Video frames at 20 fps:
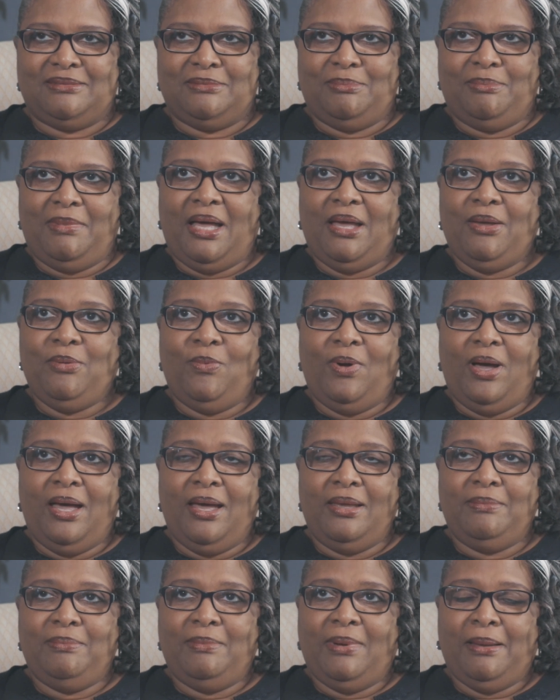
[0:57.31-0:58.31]
My
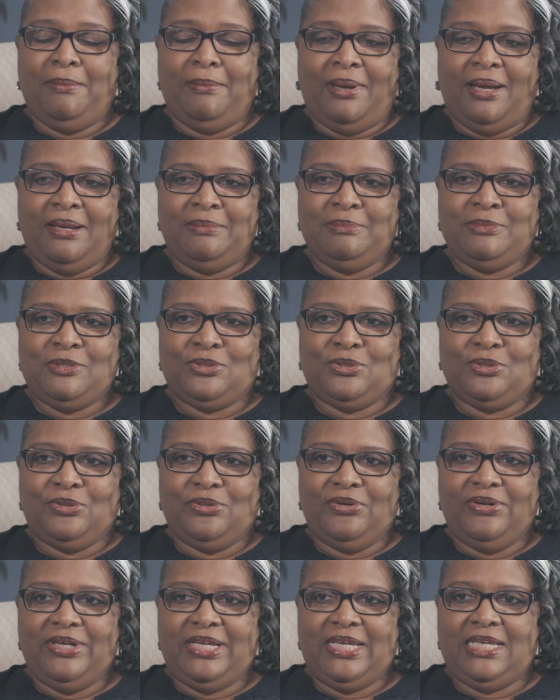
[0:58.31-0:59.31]
Why My Mom
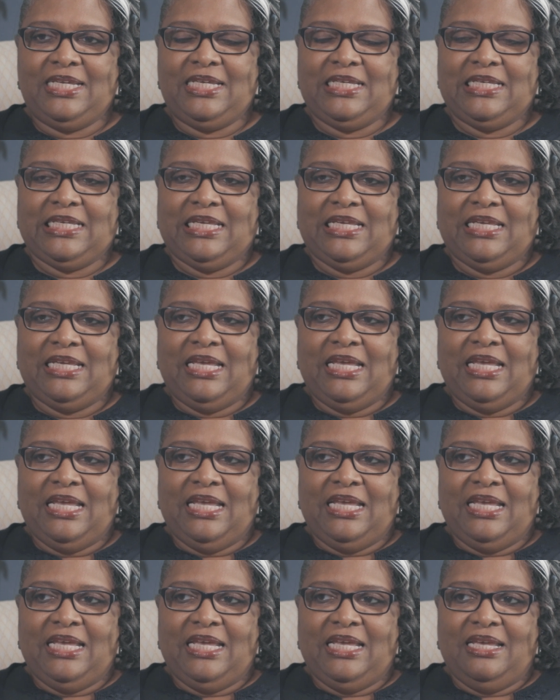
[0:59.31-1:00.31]
story
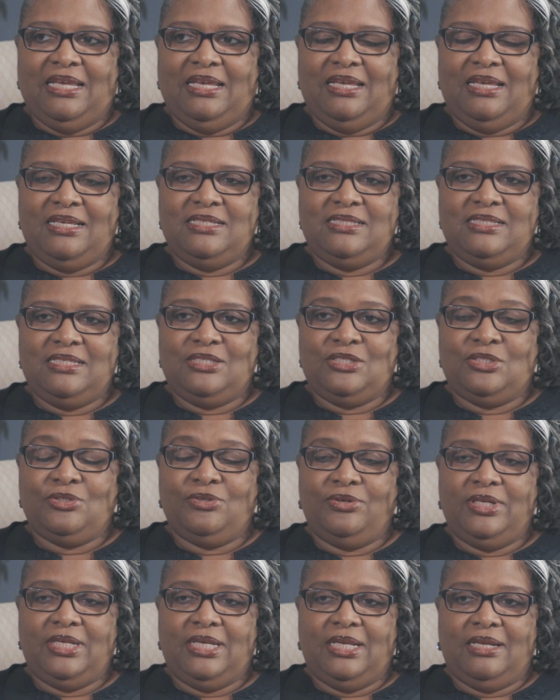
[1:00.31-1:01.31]
is a
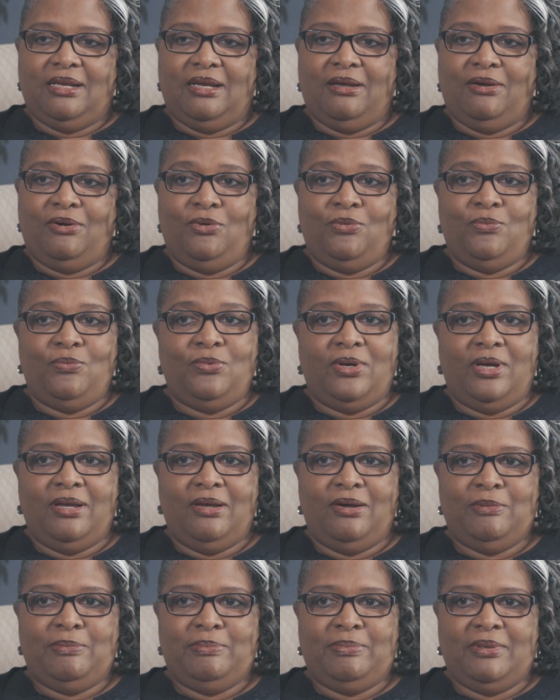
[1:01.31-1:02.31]
story that I hope will
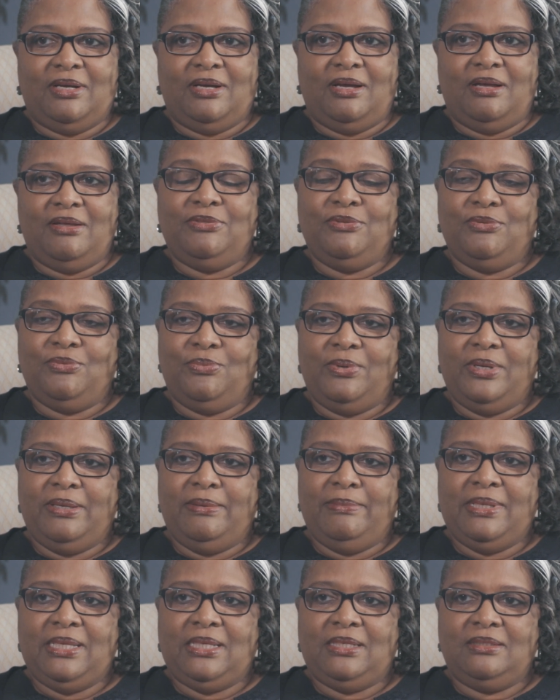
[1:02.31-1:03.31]
help other
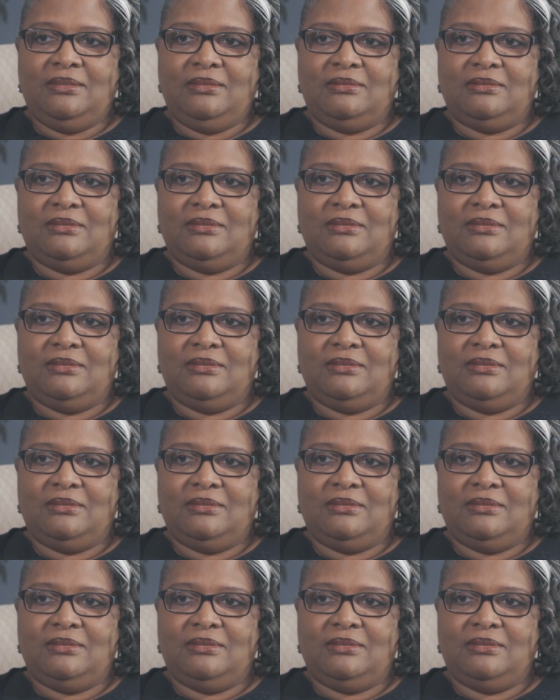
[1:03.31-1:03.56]
women